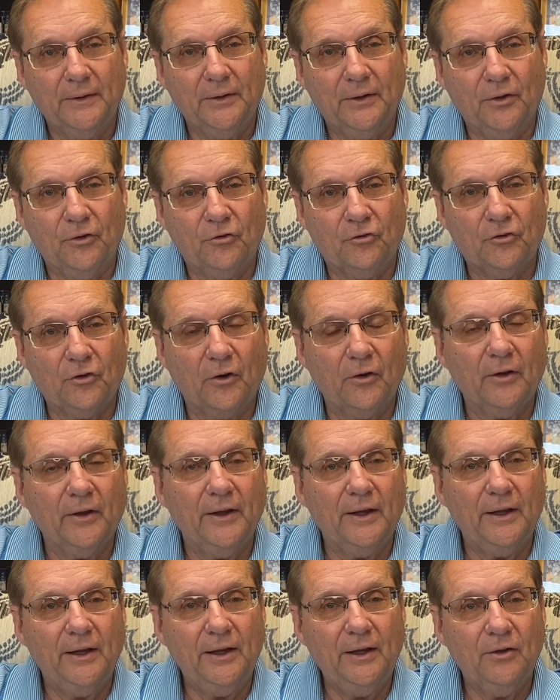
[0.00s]
And
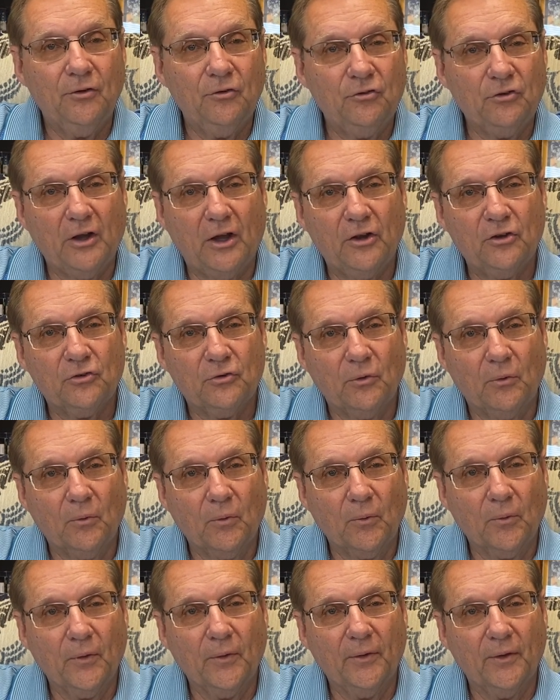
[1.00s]
certainly he and Joshua
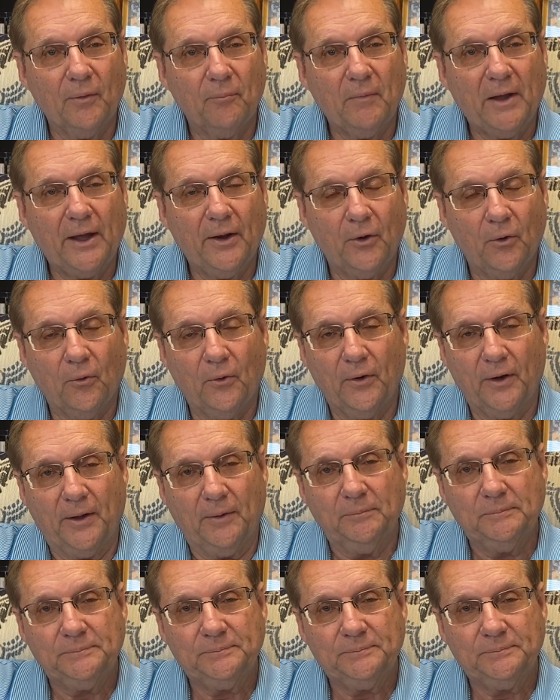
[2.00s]
were in the minority.